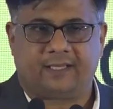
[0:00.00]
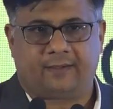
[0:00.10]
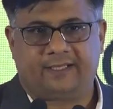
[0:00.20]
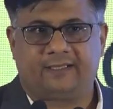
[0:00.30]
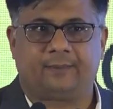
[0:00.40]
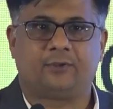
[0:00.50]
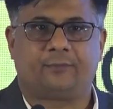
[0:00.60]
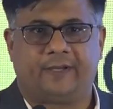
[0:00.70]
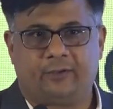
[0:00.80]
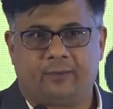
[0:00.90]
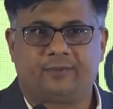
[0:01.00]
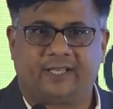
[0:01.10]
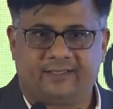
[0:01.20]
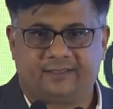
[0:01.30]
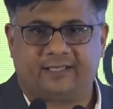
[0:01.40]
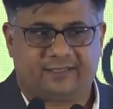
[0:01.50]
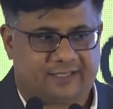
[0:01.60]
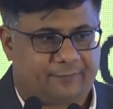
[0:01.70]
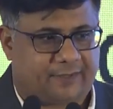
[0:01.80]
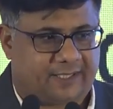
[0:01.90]
in terms of AUM size, there's
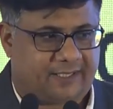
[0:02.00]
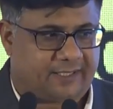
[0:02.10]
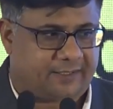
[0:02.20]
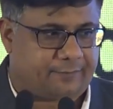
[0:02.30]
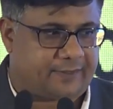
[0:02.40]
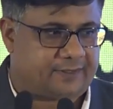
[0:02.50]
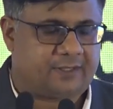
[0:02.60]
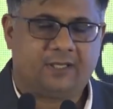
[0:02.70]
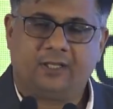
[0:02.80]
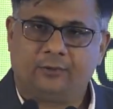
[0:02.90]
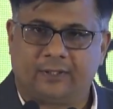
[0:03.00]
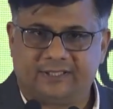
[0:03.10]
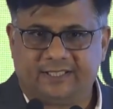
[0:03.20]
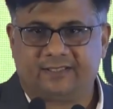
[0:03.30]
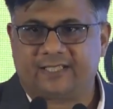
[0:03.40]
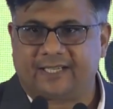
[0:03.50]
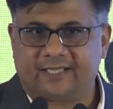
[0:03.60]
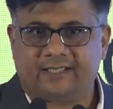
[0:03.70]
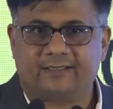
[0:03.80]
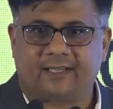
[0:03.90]
definitely a difference. So Ajit
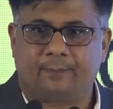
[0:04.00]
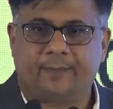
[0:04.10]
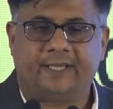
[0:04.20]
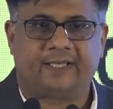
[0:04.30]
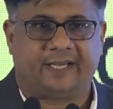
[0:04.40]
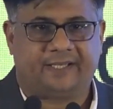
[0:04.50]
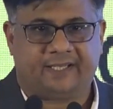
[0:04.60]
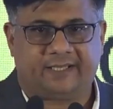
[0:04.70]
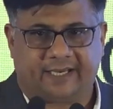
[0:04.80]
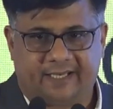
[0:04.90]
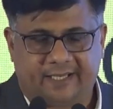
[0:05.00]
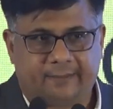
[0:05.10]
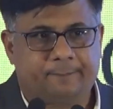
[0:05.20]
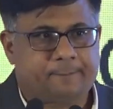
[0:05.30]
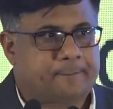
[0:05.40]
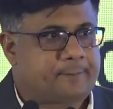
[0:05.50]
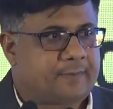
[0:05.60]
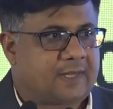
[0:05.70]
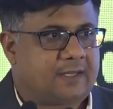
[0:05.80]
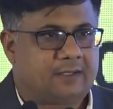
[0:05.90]
started this company in 1990,
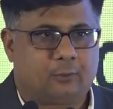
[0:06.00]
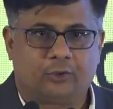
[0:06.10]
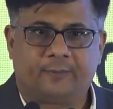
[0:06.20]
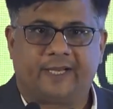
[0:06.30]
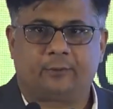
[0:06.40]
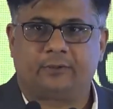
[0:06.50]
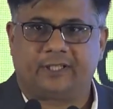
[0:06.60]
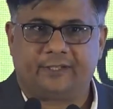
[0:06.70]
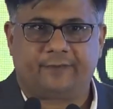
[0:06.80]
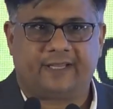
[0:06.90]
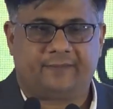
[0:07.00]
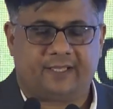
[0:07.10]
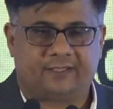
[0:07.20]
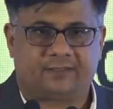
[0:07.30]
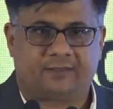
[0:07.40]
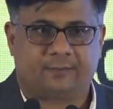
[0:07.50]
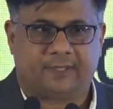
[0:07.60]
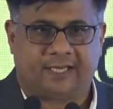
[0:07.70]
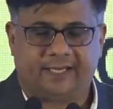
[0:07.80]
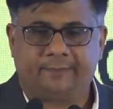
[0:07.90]
goes back to 35 years
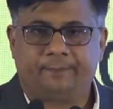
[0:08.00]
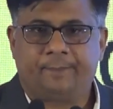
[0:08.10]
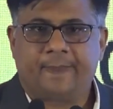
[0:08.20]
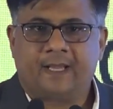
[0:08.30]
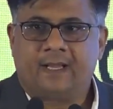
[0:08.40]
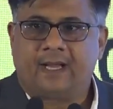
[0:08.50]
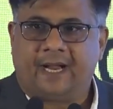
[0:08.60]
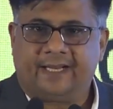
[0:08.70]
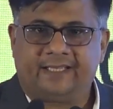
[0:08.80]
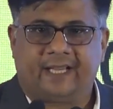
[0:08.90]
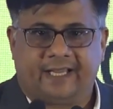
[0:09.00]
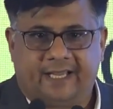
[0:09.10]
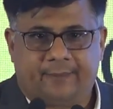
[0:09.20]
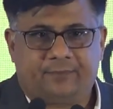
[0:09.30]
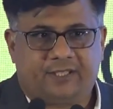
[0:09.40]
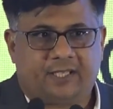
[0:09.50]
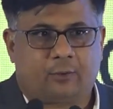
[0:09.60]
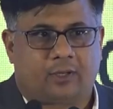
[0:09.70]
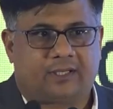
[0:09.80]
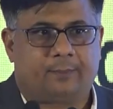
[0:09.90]
behind. And the AMC
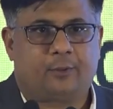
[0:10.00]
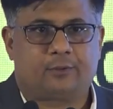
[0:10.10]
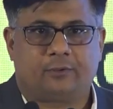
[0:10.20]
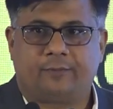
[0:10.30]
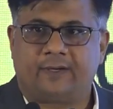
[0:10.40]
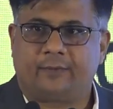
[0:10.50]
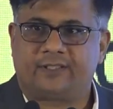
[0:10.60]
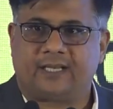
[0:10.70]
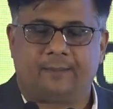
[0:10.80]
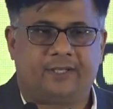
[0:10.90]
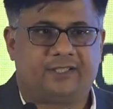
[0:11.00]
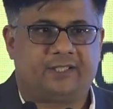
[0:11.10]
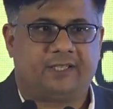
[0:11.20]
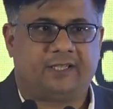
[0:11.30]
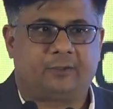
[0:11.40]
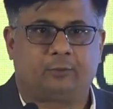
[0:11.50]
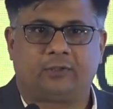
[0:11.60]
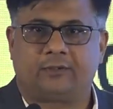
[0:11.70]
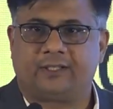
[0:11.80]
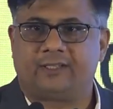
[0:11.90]
Quantum Mutual Fund was established in the year
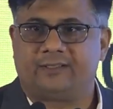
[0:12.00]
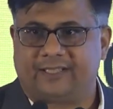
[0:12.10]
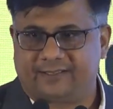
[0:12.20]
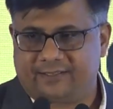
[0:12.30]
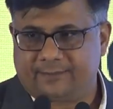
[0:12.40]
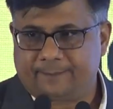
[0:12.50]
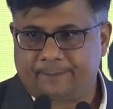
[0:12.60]
2006.